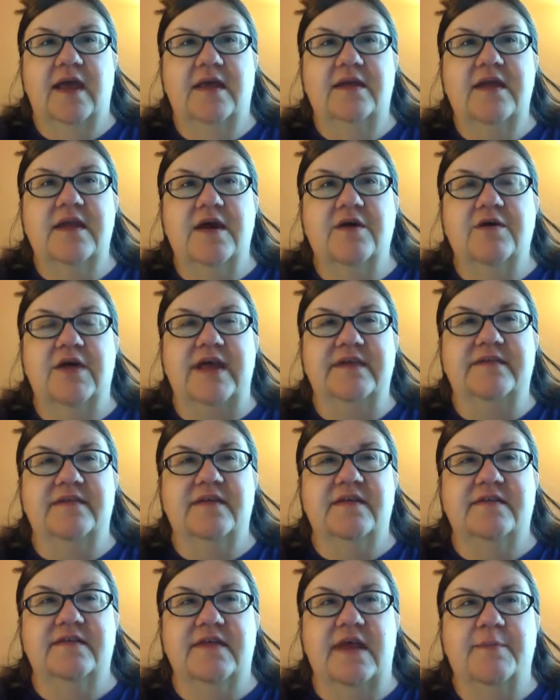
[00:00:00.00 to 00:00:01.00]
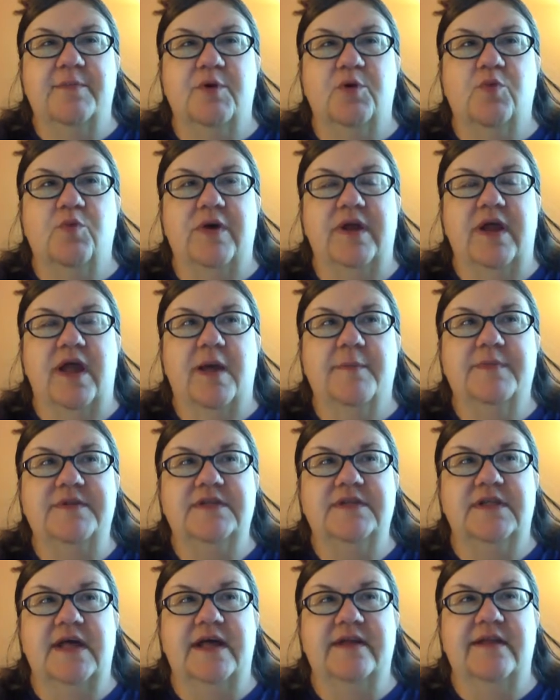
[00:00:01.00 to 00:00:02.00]
Now, as an example, what
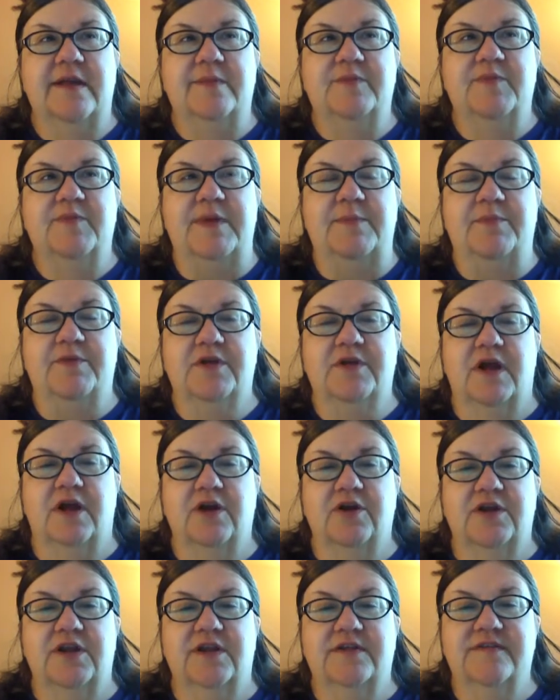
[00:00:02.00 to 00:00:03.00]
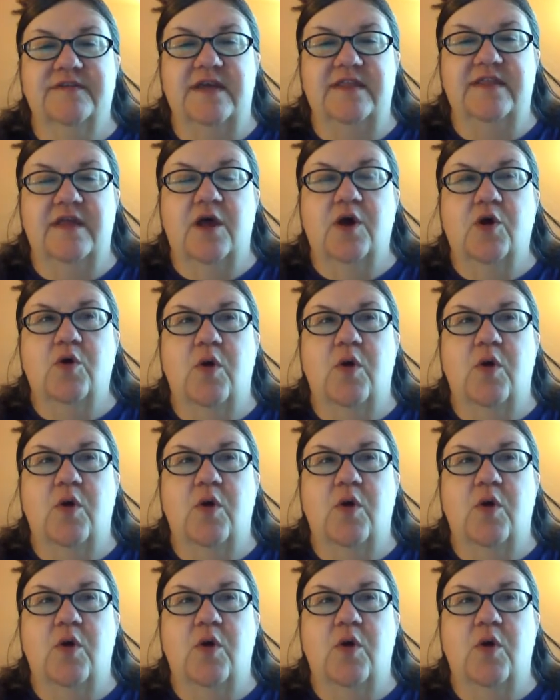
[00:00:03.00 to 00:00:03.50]
happens a lot of times, people are going to say,